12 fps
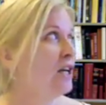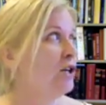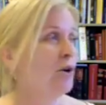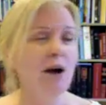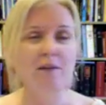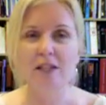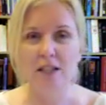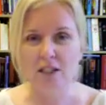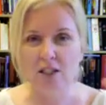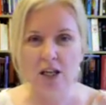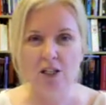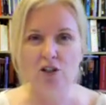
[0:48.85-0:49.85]
having the
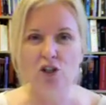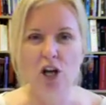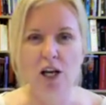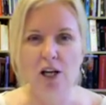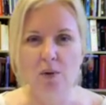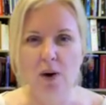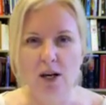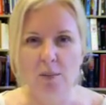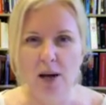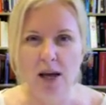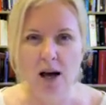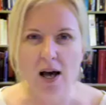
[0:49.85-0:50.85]
sun shining right in
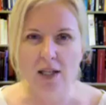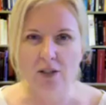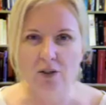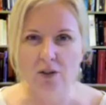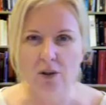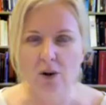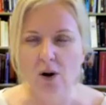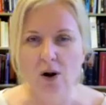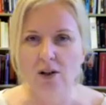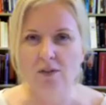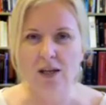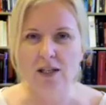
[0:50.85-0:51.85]
my eyes
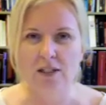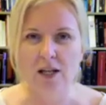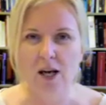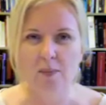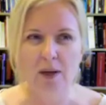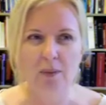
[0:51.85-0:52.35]
all of that time,